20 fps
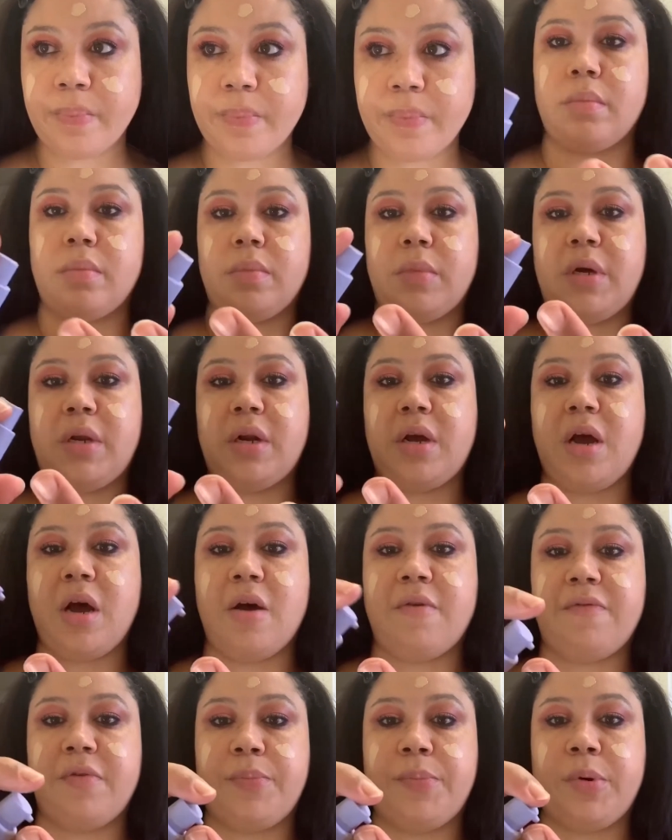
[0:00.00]
and
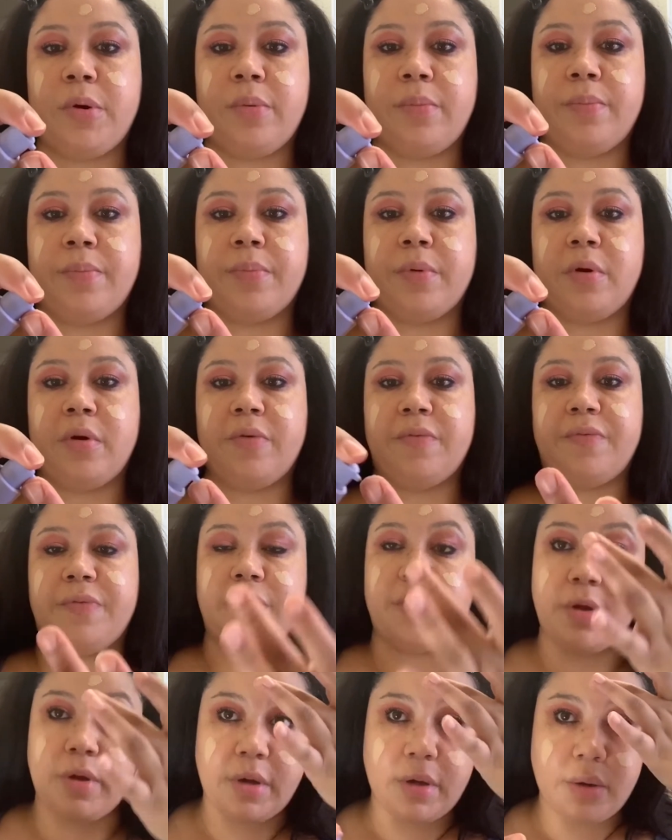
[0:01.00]
half a pump of
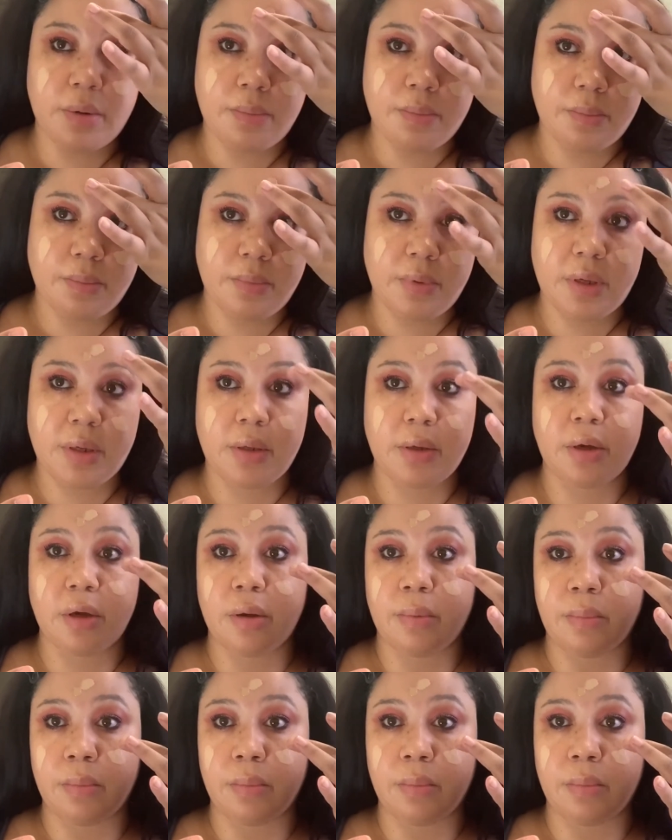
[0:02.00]
the medium.